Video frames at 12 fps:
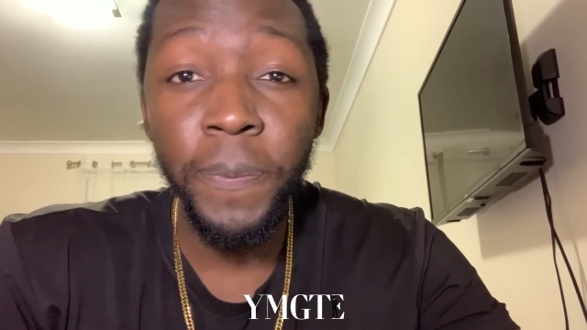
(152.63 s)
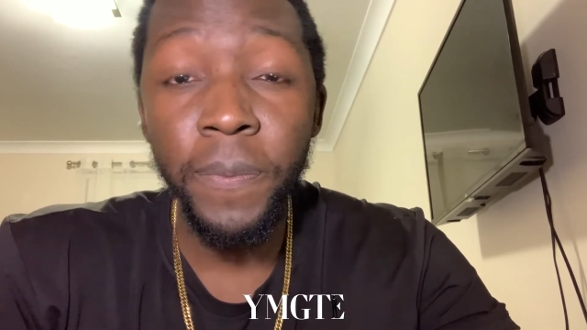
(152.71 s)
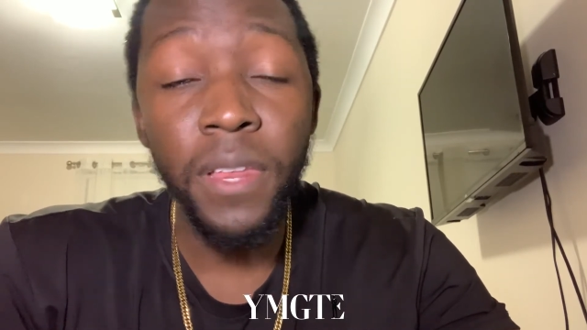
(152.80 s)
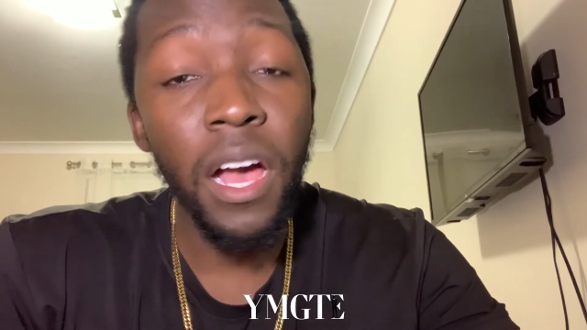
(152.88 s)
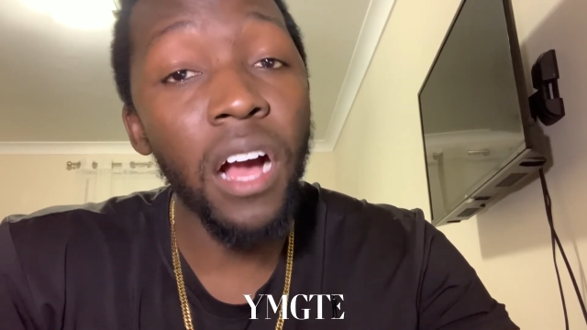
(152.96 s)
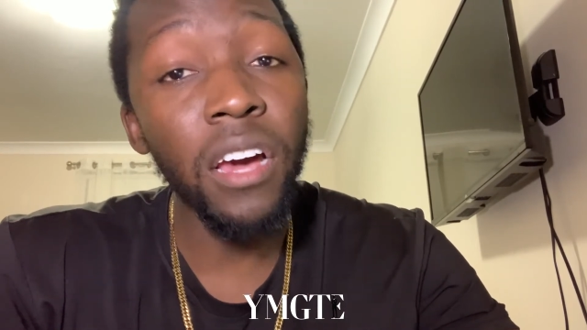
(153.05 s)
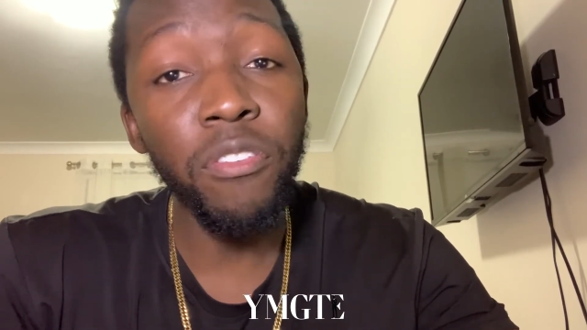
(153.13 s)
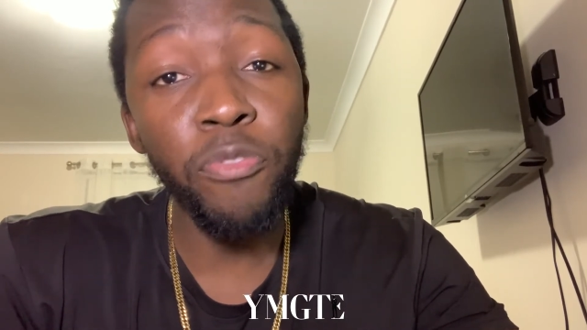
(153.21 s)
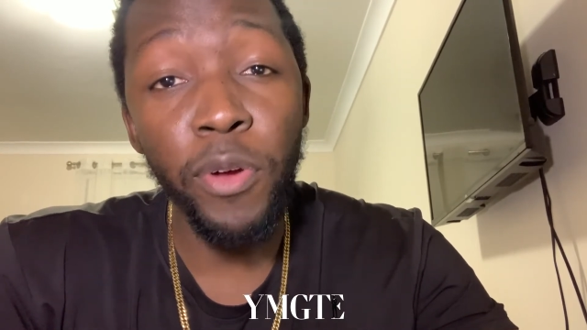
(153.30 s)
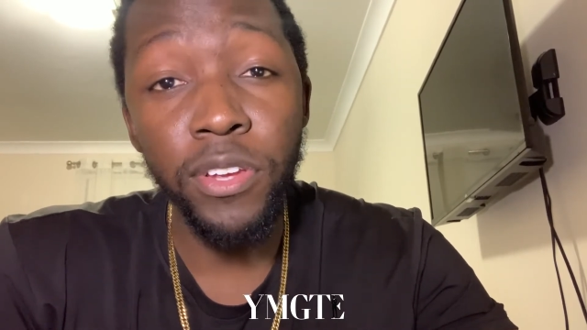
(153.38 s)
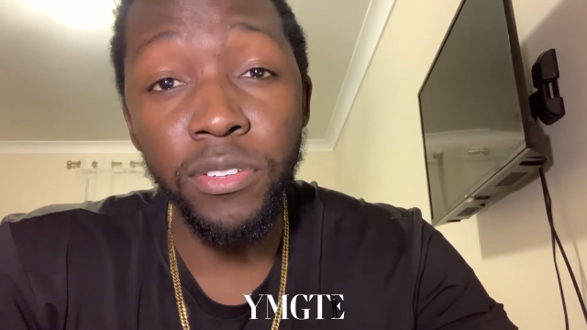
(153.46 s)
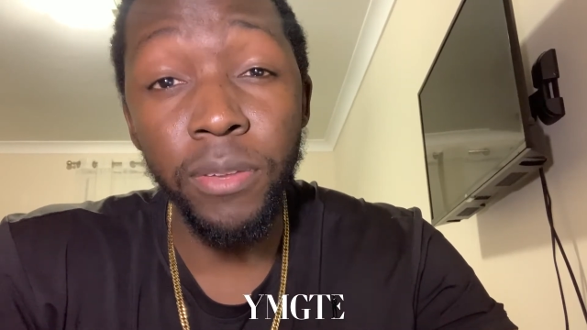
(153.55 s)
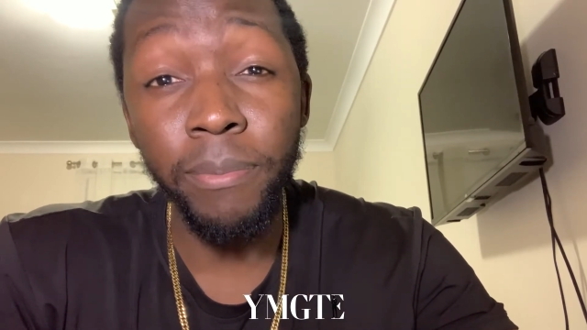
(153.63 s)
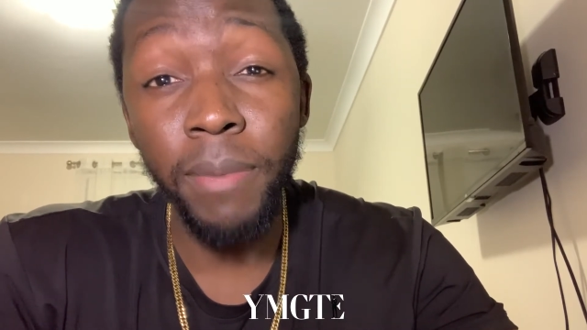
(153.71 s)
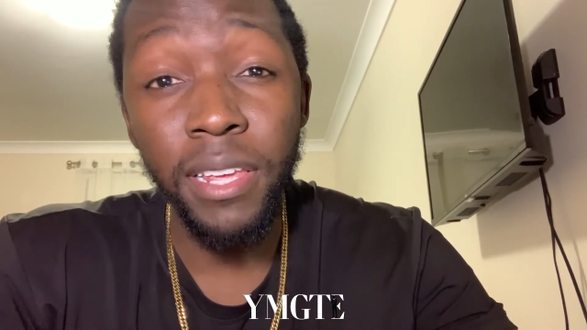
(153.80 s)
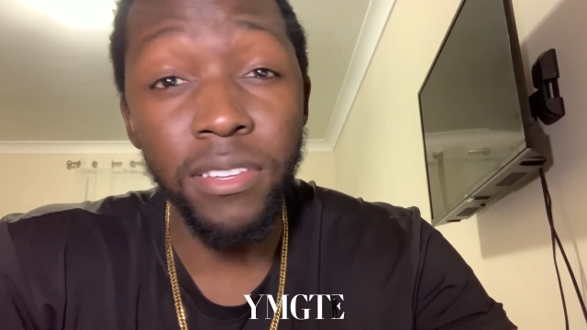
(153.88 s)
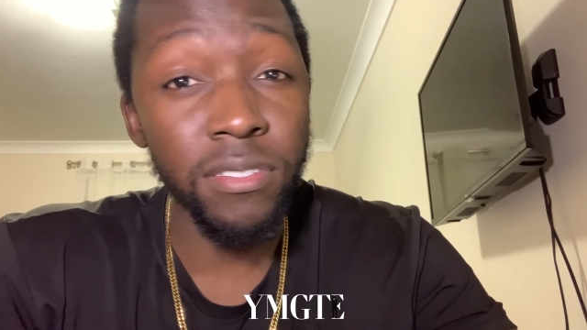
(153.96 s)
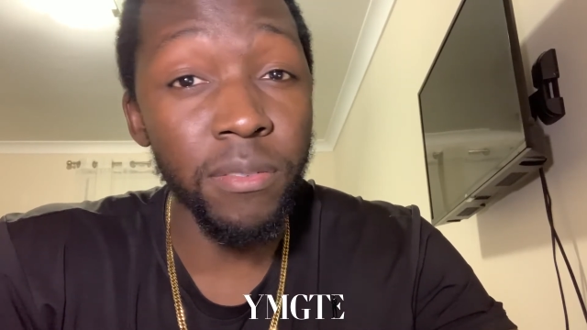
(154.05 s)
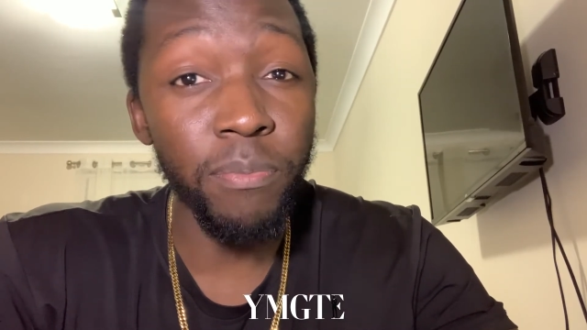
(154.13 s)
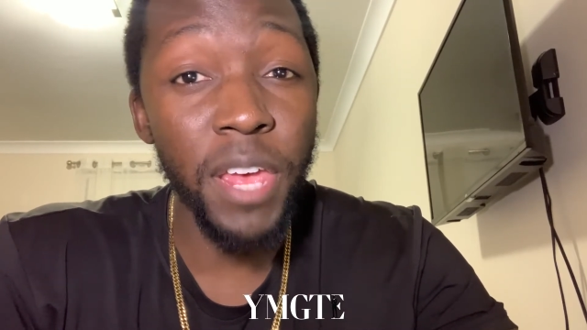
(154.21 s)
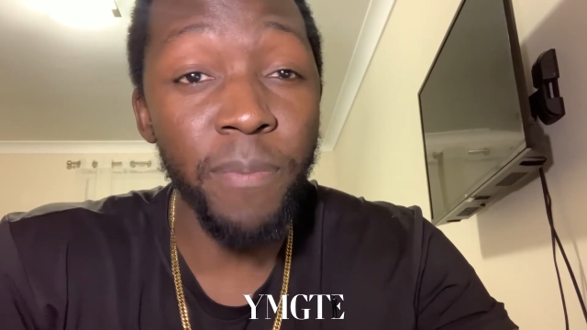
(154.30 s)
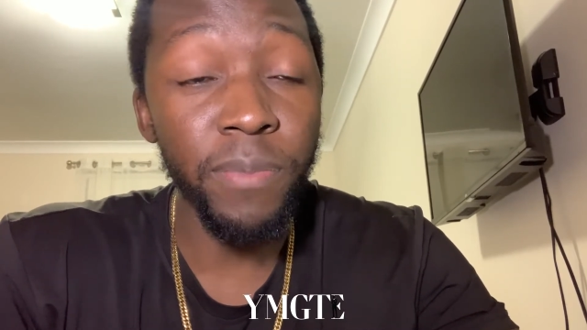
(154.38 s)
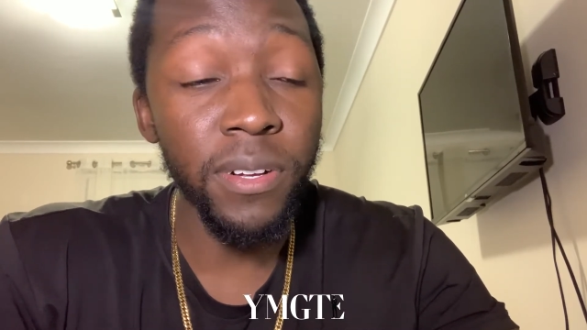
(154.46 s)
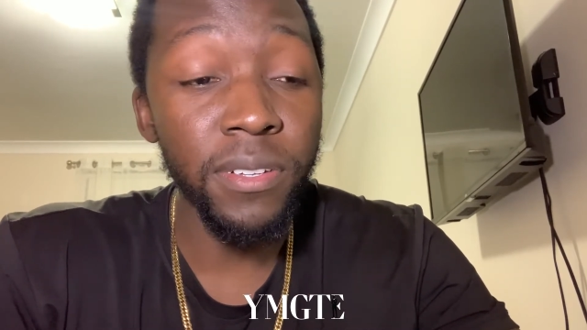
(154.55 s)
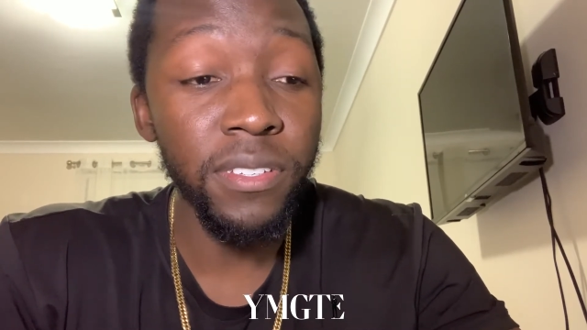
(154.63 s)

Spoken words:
I'm going to focus on making some paper,